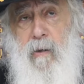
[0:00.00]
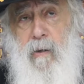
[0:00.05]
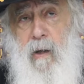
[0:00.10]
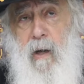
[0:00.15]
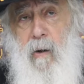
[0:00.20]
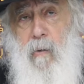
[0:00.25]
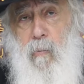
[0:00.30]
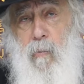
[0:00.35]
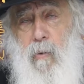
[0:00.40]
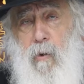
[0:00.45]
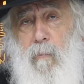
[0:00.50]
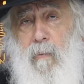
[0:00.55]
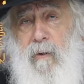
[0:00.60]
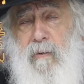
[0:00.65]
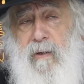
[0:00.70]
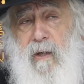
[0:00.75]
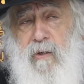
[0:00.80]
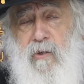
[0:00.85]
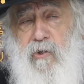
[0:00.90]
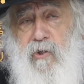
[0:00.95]
woman
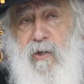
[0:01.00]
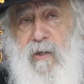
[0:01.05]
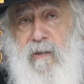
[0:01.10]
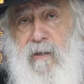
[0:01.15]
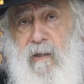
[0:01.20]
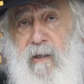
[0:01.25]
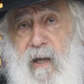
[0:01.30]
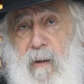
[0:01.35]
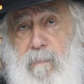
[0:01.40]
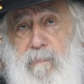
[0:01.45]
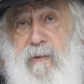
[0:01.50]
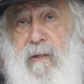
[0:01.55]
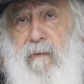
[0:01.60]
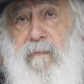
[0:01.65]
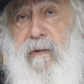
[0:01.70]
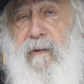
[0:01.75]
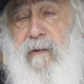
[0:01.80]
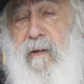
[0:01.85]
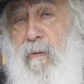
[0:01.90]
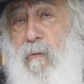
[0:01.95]
that she's in
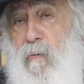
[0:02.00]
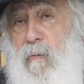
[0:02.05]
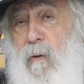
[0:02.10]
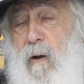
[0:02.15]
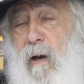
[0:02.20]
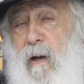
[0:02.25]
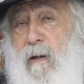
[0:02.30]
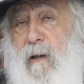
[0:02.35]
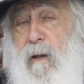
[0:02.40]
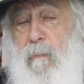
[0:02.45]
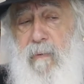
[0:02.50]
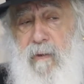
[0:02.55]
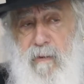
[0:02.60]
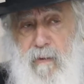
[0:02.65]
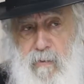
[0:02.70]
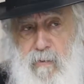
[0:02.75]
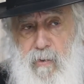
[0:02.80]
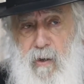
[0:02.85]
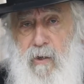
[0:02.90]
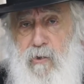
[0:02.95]
captivity? Why? I mean,
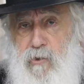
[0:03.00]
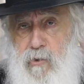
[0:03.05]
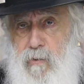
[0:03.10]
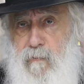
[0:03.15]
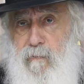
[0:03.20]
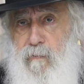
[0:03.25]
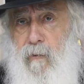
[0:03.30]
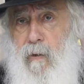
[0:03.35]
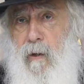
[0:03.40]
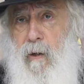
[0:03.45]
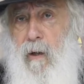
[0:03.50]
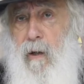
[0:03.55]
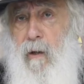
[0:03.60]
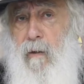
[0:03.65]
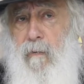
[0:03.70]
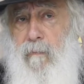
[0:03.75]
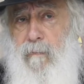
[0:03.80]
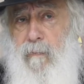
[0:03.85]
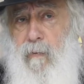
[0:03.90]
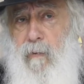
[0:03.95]
the Torah should
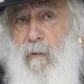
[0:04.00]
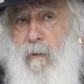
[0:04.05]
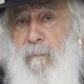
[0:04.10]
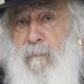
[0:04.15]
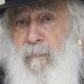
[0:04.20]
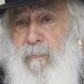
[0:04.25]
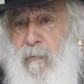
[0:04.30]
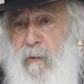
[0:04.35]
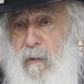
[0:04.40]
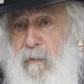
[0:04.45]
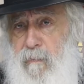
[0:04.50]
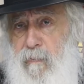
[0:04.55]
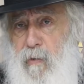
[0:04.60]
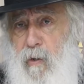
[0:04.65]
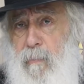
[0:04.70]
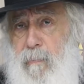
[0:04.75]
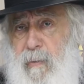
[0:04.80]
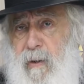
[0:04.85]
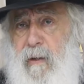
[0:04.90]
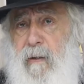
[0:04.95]

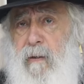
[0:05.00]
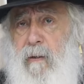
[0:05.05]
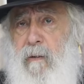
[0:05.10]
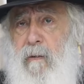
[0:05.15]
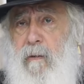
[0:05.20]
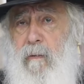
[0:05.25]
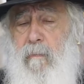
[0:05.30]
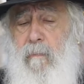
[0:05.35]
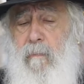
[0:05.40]
forbidden.